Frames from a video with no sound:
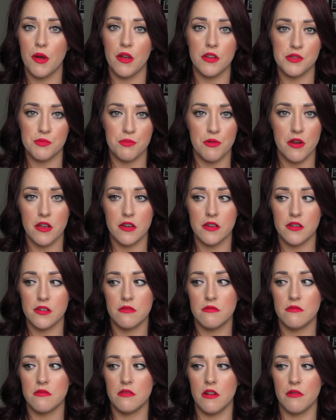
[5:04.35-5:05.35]
polish brand
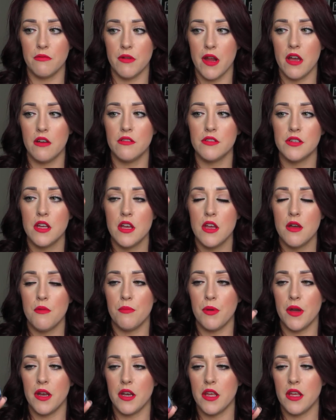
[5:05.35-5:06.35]
around,
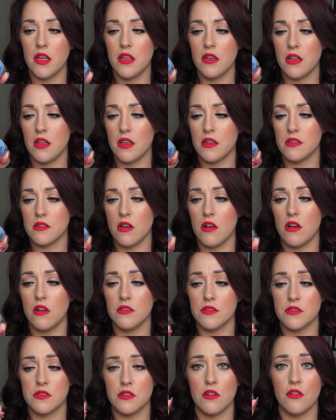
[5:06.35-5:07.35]
but it is
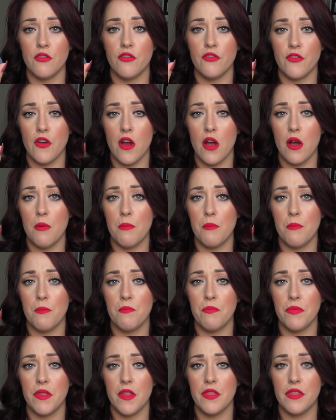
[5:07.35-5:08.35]
also
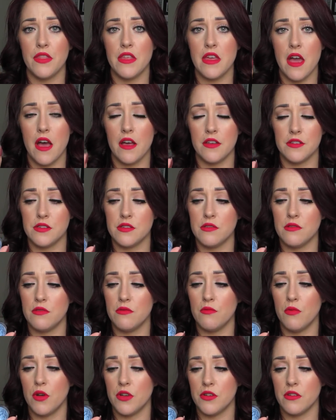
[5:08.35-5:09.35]
from the Alice
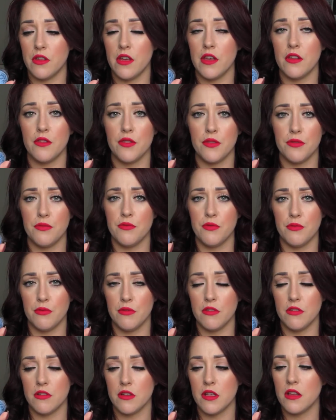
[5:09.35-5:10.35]
in Wonderland through
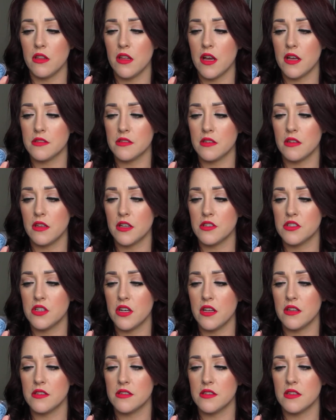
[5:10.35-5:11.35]
the Looking Glass
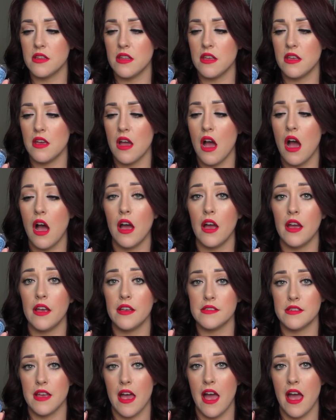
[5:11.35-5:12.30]
collection. It's the I's